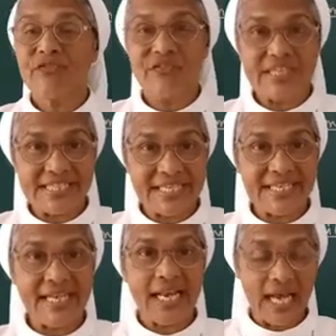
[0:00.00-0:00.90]

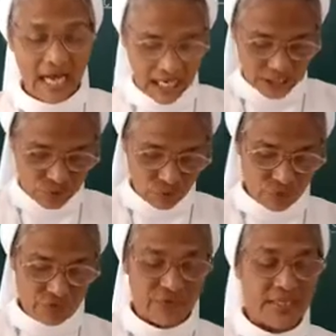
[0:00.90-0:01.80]
Physical act
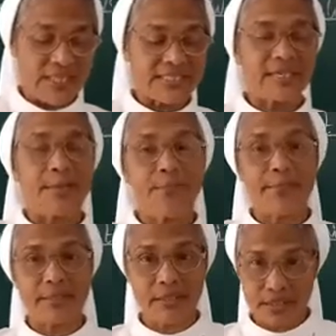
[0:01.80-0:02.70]
of
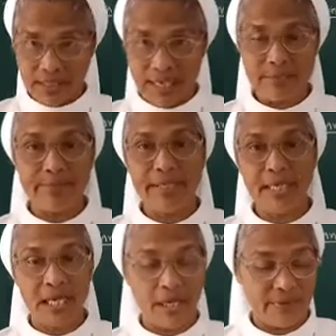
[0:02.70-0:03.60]

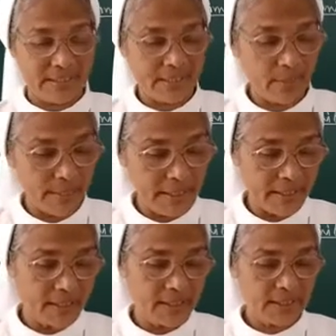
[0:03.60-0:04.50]
climbing a
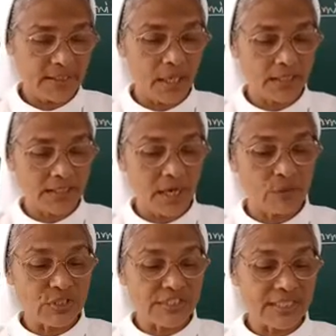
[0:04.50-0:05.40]
summit is
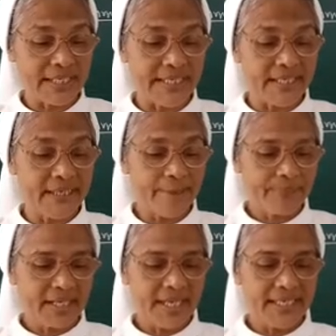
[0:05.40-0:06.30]
outside
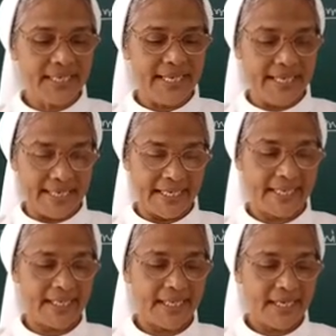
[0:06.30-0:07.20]
a
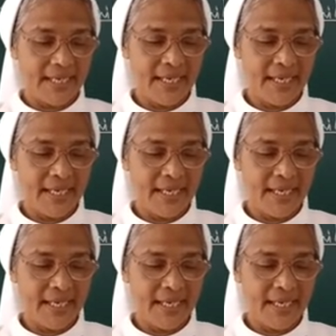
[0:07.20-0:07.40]
king.